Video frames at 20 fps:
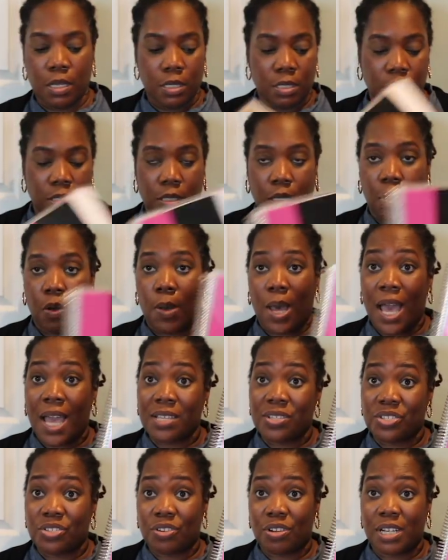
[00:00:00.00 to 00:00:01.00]
So I
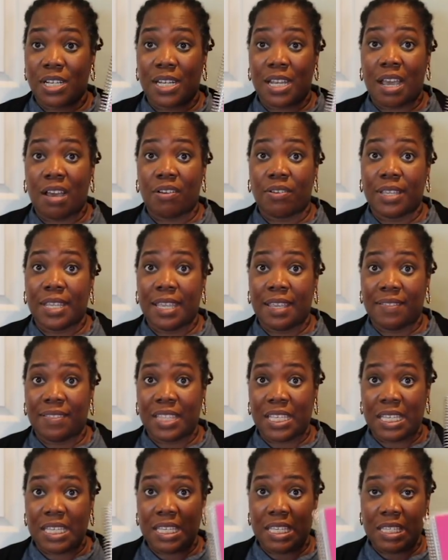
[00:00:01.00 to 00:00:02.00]
started out in
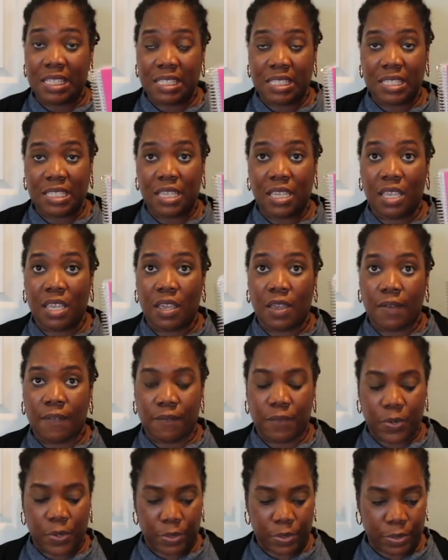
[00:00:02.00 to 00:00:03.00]
the EC
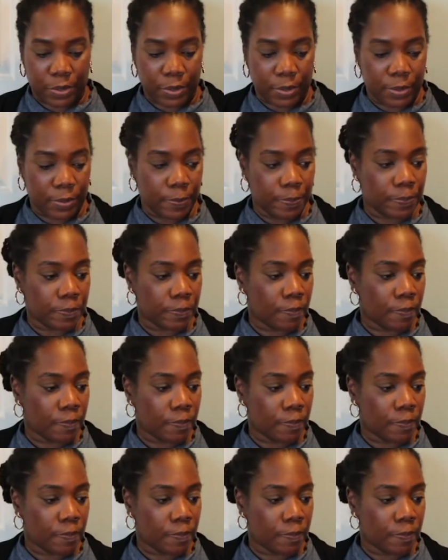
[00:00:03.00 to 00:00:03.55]
vertical.